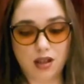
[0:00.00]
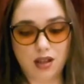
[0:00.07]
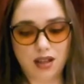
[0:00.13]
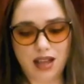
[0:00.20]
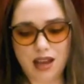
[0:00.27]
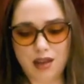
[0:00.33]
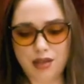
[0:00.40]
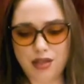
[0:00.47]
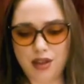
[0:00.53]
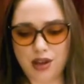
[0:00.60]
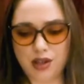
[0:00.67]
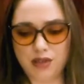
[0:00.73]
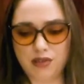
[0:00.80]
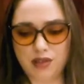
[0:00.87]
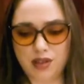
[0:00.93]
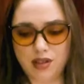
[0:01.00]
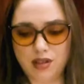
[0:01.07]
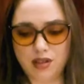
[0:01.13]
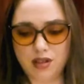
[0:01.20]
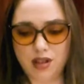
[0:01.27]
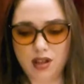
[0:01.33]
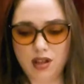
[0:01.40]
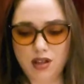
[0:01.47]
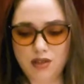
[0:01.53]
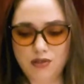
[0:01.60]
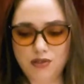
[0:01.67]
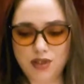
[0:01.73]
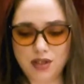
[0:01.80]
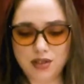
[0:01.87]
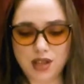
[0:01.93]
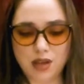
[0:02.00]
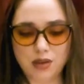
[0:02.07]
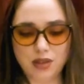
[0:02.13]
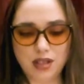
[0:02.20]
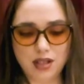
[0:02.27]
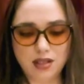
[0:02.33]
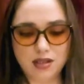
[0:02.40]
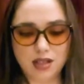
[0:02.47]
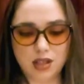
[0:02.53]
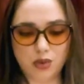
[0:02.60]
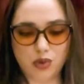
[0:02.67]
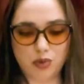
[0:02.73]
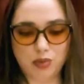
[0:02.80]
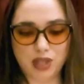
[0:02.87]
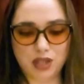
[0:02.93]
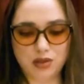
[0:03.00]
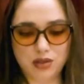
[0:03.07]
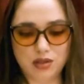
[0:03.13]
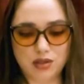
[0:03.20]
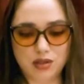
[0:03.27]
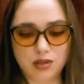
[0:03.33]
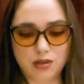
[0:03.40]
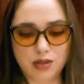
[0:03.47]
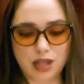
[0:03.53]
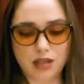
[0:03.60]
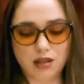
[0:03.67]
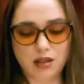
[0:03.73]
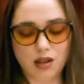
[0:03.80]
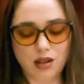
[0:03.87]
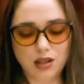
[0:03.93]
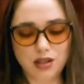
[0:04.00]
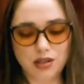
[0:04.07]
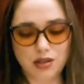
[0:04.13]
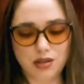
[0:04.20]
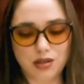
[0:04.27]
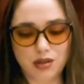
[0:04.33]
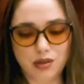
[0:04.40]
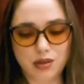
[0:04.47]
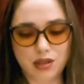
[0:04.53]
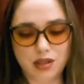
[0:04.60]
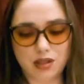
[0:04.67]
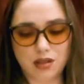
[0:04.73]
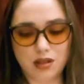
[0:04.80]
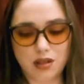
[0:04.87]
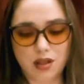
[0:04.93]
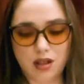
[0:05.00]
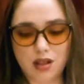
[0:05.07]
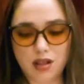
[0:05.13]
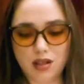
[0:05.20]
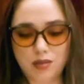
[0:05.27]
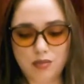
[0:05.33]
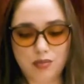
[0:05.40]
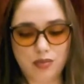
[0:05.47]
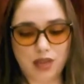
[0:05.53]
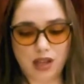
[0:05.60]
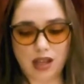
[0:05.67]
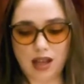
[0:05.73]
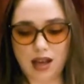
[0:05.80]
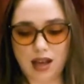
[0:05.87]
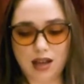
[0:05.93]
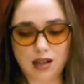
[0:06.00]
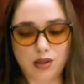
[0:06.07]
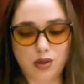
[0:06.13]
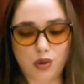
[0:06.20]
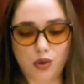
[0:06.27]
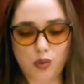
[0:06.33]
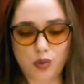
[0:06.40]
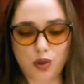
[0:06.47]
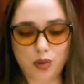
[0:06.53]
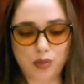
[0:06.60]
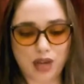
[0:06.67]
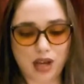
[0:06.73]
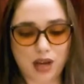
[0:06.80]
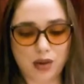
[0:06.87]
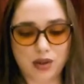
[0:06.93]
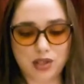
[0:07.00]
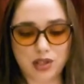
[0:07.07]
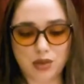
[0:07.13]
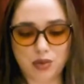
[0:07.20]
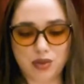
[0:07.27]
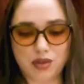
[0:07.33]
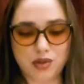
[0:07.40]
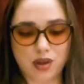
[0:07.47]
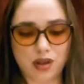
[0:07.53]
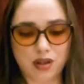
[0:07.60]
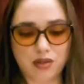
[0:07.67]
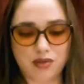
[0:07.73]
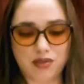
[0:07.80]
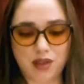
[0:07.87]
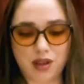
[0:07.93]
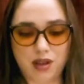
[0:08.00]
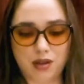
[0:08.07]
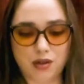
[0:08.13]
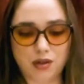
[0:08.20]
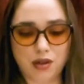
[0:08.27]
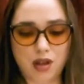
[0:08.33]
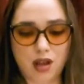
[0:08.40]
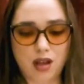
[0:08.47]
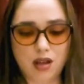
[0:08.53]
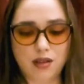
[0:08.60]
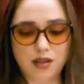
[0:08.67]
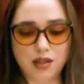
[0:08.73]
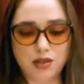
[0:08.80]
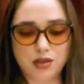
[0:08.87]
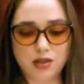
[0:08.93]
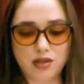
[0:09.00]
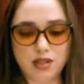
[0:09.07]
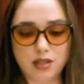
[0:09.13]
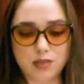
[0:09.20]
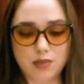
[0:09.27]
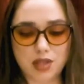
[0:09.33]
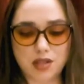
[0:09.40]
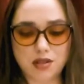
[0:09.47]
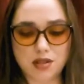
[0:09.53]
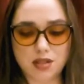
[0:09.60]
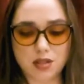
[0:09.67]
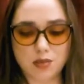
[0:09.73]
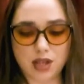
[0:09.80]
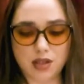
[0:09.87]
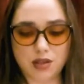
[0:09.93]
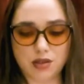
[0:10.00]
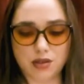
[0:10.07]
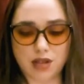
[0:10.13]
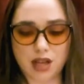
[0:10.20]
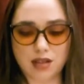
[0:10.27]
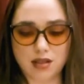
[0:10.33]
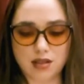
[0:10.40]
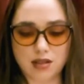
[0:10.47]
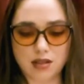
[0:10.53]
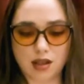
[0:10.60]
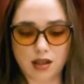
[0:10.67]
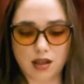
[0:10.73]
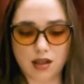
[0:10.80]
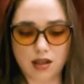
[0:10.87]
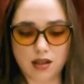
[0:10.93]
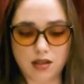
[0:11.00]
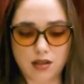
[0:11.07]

He thought of it, felt how easy it would be to do, and longed to do it. But he had no more power to withdraw the veil than to dismiss the spectre at his side.